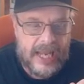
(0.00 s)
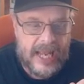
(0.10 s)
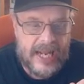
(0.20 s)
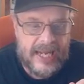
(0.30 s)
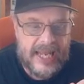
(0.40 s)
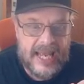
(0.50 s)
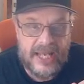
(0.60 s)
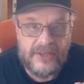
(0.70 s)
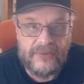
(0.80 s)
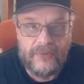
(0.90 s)
and he
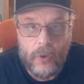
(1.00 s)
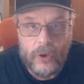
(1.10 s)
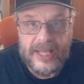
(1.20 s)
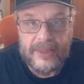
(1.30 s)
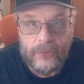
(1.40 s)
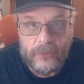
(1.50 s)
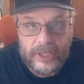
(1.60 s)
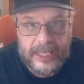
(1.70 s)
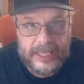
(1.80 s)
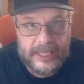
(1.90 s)
has
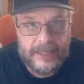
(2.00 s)
43.